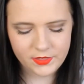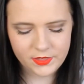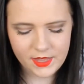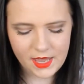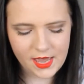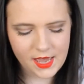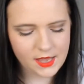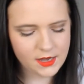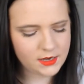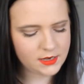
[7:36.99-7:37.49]

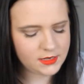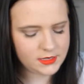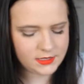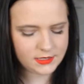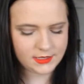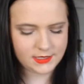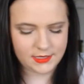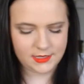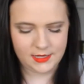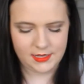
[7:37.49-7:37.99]
that
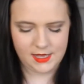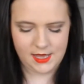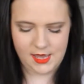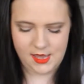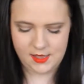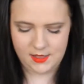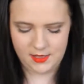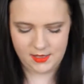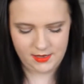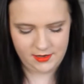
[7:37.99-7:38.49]
is
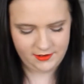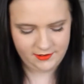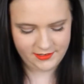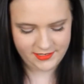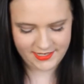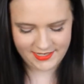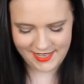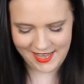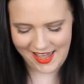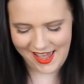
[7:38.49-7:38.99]
that.
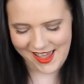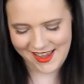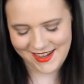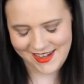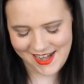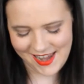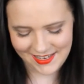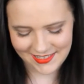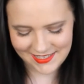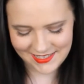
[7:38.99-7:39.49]
There's
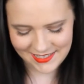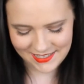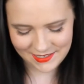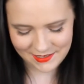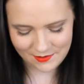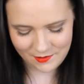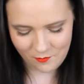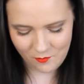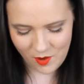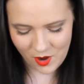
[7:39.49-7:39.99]
that. Next
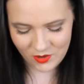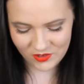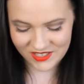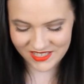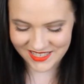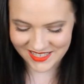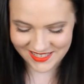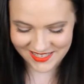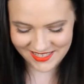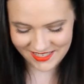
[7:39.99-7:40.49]
is the
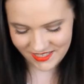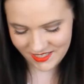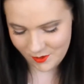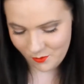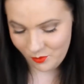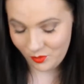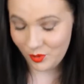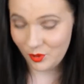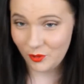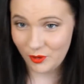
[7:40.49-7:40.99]
most
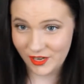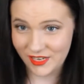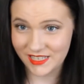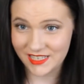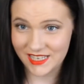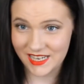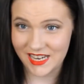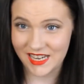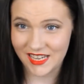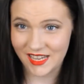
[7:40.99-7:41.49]

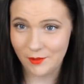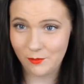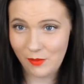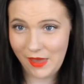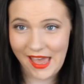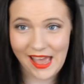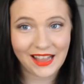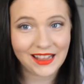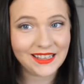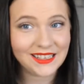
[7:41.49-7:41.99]
disappointing
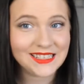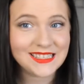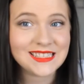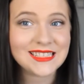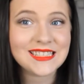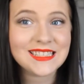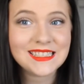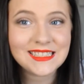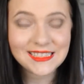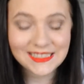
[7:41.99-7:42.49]

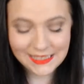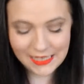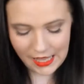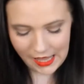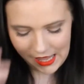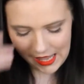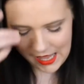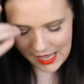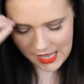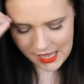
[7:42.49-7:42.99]
palette,
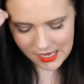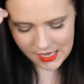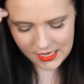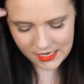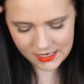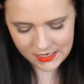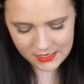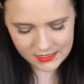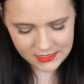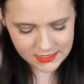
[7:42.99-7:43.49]

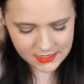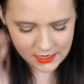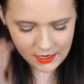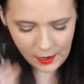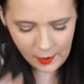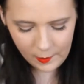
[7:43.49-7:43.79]
and